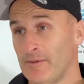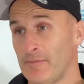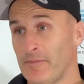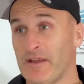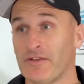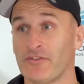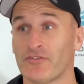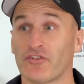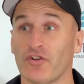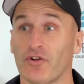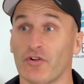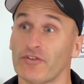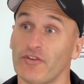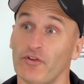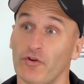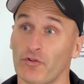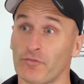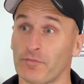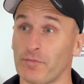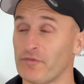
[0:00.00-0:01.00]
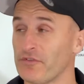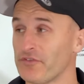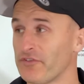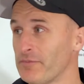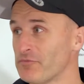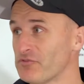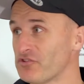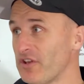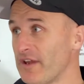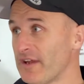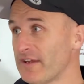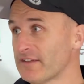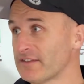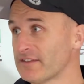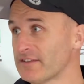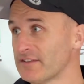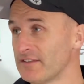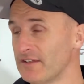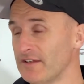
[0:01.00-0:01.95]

um, Hayden's gone to hospital for some checks.